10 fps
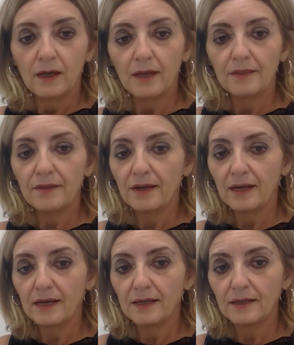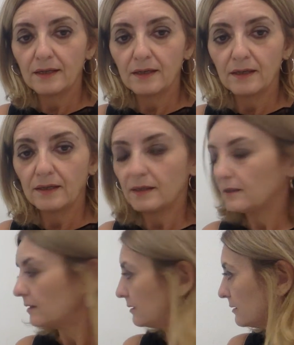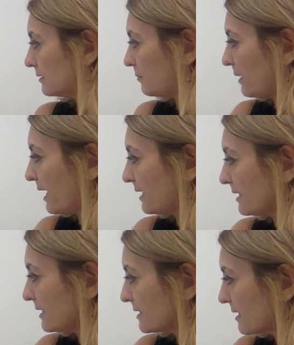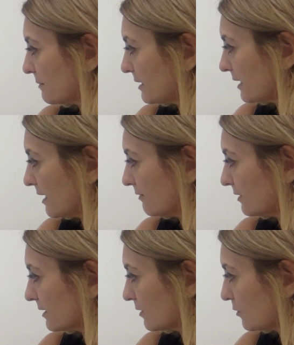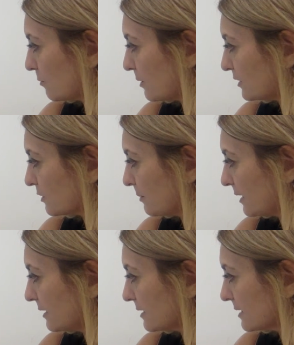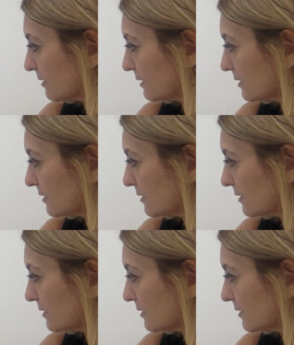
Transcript: And then the pennies, I might have like a whole bunch of pennies down here.